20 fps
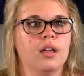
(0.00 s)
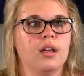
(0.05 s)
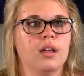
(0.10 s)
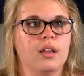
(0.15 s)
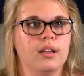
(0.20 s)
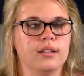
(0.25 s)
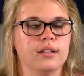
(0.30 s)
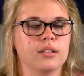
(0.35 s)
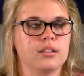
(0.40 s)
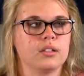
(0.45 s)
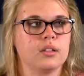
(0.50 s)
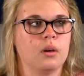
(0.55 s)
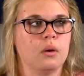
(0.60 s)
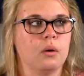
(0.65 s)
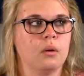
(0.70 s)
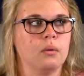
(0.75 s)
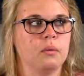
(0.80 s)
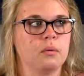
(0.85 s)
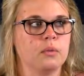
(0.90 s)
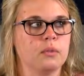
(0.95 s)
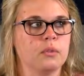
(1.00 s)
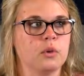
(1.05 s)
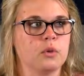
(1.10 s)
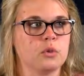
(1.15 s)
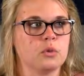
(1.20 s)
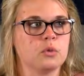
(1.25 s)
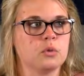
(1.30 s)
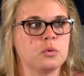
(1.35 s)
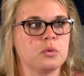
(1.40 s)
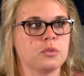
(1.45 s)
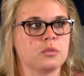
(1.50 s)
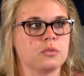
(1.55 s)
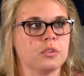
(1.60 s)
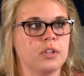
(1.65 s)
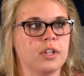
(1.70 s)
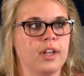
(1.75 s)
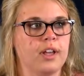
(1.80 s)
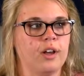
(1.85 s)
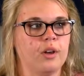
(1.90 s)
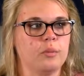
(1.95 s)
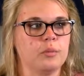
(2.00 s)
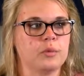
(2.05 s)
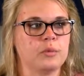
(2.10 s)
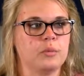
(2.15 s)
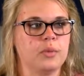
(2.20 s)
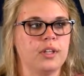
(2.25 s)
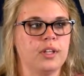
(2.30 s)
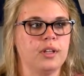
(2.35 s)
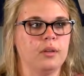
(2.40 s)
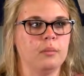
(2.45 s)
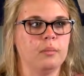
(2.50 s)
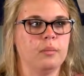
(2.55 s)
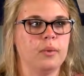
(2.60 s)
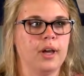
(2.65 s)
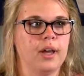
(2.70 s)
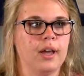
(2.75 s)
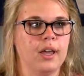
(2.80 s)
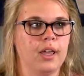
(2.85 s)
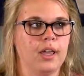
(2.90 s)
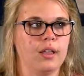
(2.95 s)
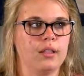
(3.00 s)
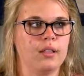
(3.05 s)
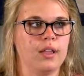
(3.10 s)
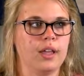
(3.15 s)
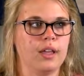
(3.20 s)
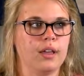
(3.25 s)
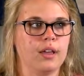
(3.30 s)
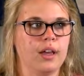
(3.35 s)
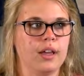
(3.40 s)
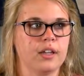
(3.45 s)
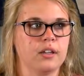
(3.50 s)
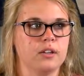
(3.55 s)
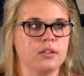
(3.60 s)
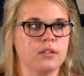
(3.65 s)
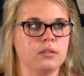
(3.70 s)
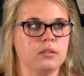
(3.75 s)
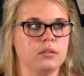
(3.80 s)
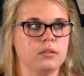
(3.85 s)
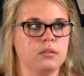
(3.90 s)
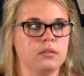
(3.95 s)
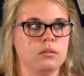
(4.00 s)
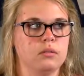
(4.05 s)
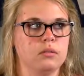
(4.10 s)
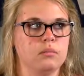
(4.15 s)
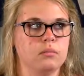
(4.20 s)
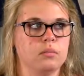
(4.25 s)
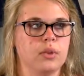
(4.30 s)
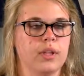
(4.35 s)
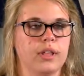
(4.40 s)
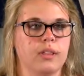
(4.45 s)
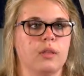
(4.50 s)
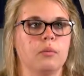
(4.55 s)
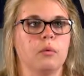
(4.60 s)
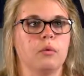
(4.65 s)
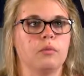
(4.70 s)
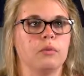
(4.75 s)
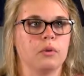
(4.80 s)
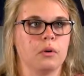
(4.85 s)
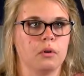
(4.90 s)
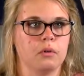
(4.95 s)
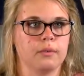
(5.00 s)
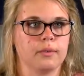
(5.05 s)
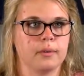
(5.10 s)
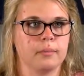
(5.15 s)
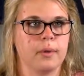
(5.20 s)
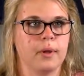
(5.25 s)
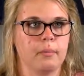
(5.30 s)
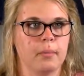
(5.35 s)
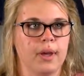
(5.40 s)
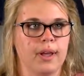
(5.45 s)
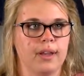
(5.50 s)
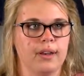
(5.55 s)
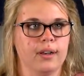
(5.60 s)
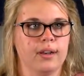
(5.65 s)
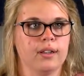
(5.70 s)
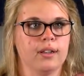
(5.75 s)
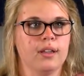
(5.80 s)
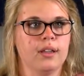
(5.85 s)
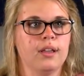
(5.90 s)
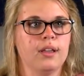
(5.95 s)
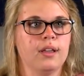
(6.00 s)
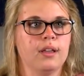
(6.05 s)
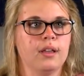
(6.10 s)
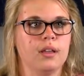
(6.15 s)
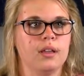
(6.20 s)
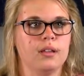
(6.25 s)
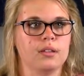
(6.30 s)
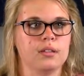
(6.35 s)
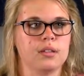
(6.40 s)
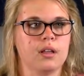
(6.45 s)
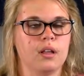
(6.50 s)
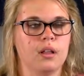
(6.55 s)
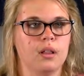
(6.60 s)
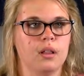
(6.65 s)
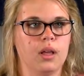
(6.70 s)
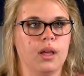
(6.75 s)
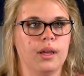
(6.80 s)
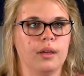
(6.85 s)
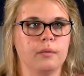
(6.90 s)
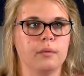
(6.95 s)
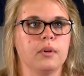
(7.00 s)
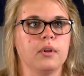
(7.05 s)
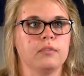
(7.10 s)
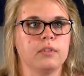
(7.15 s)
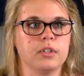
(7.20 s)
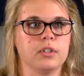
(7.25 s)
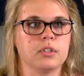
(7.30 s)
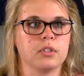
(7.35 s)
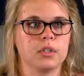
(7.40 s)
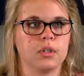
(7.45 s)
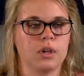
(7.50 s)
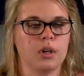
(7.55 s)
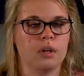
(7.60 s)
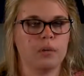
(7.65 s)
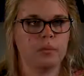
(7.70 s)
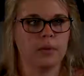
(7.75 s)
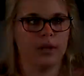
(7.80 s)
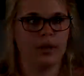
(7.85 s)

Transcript: And so those tools really helped me by I could play them over and over in my mind until I would eventually calm